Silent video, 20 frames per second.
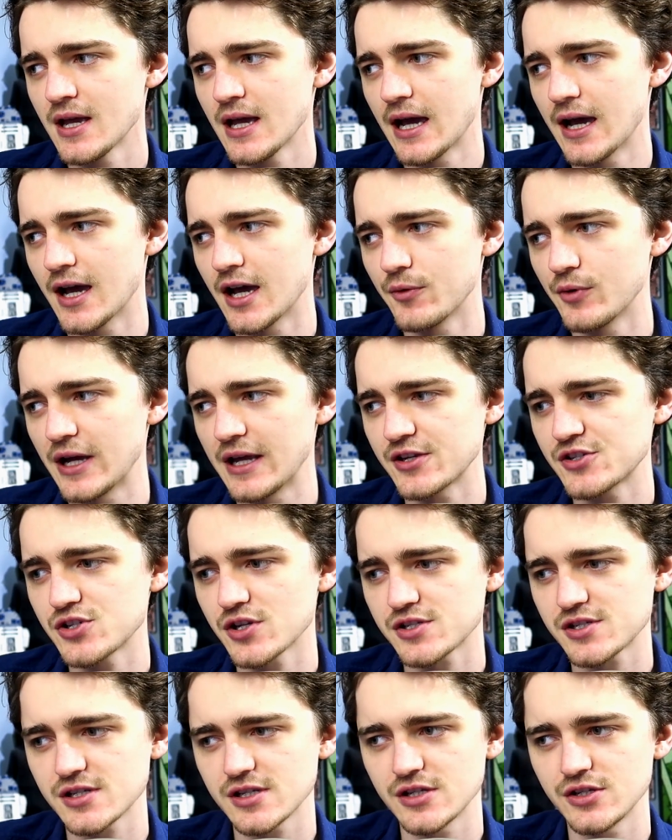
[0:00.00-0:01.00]
Uh, it's
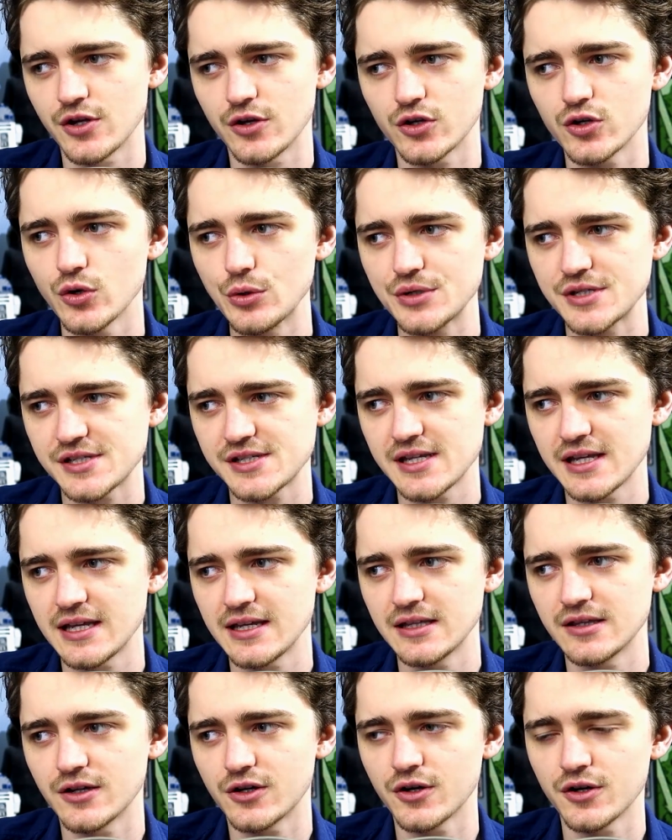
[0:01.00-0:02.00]
just, you know, cool to
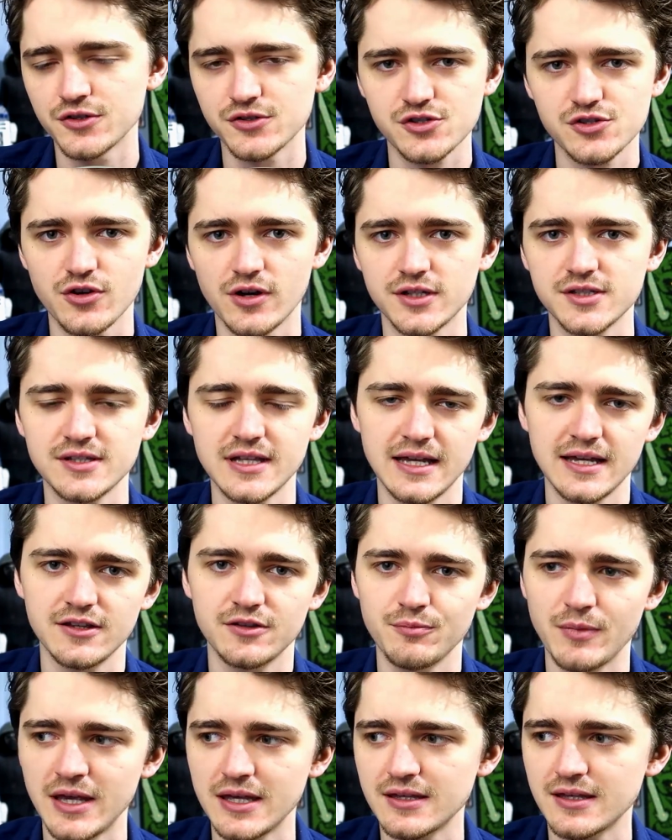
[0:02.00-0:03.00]
see the construct that he's
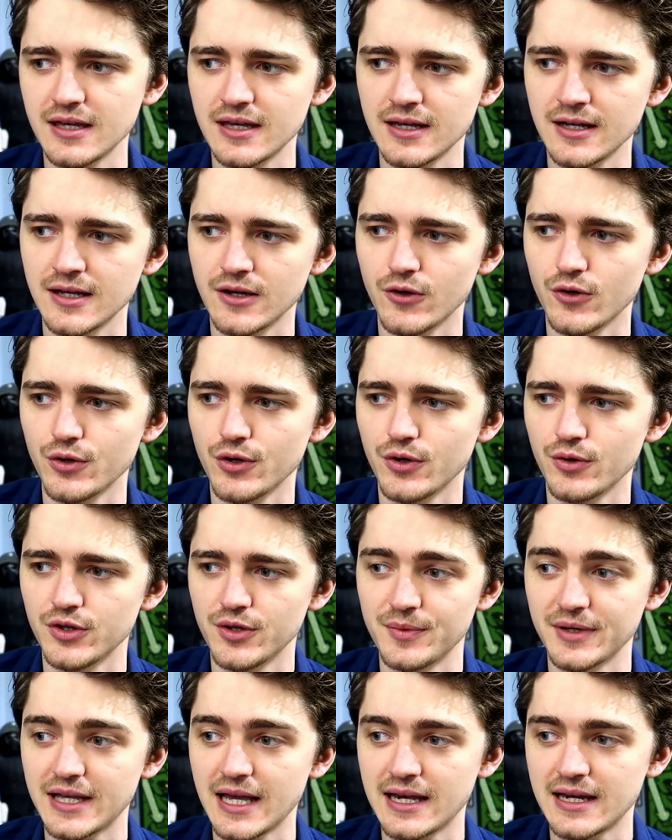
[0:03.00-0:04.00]
making or the
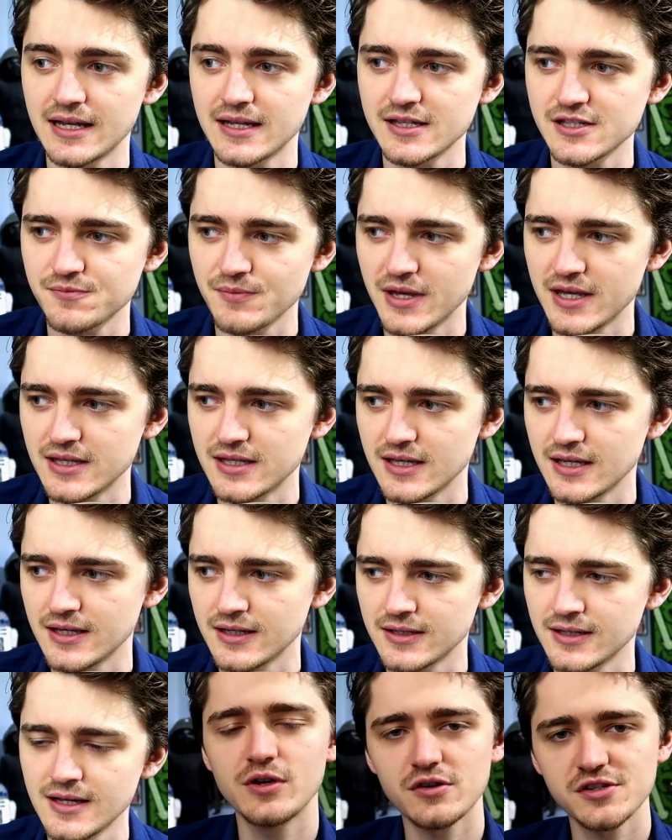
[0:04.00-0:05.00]
mechanic is
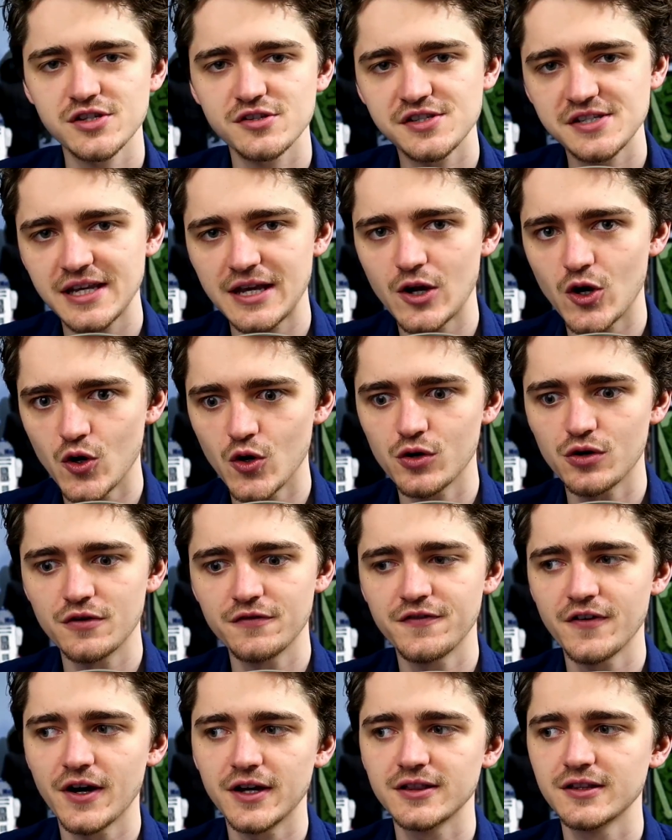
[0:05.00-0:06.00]
making. We also see a
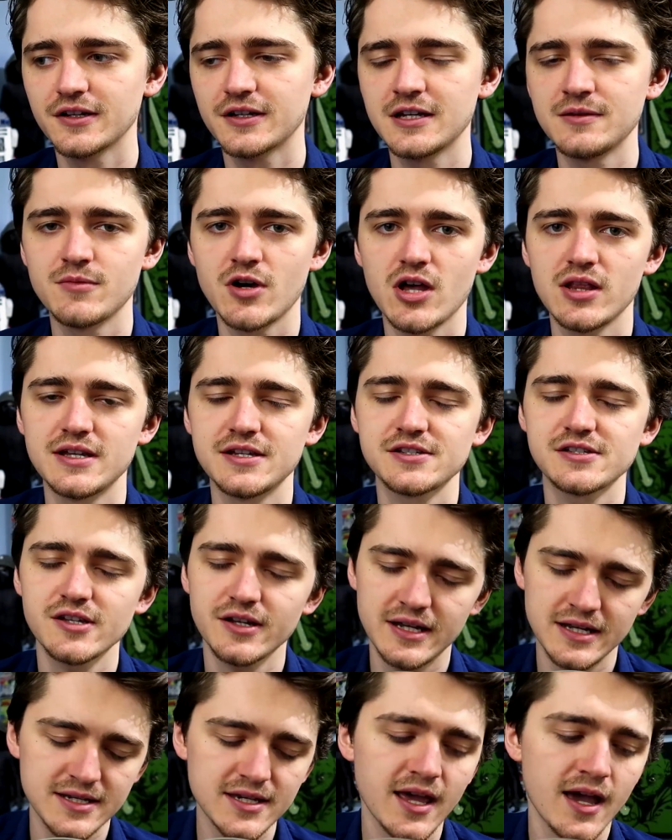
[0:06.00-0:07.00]
horrified looking is
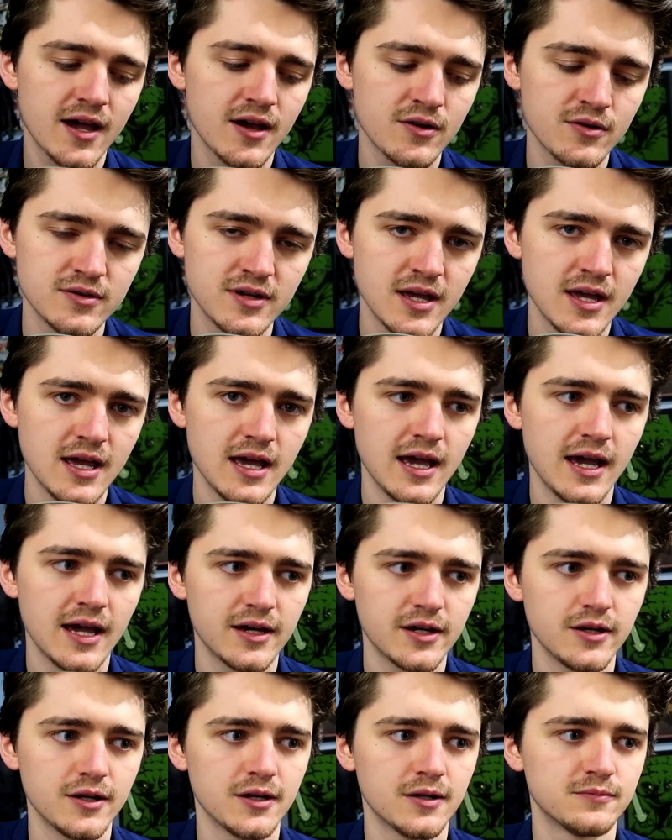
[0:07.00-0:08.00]
looking down
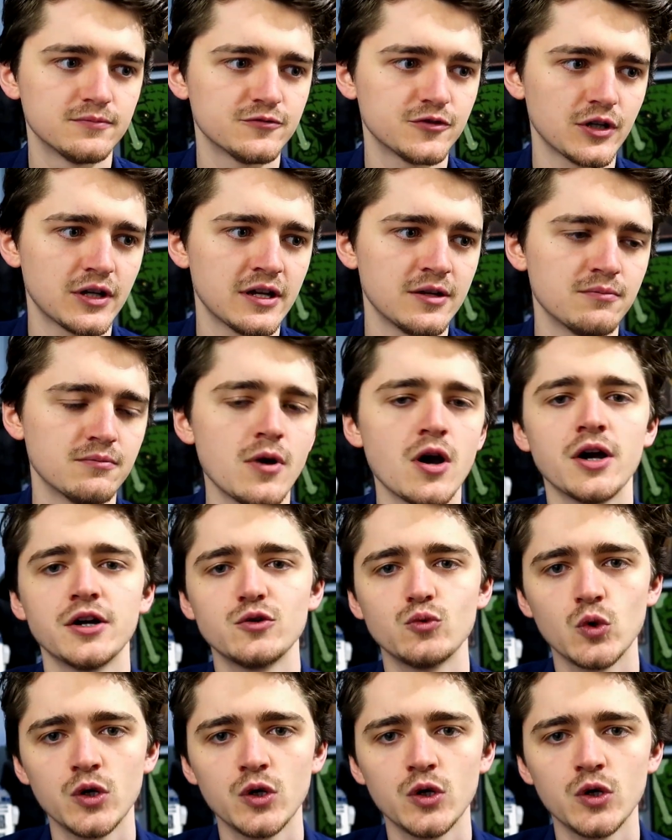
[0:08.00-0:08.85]
at a freaking mind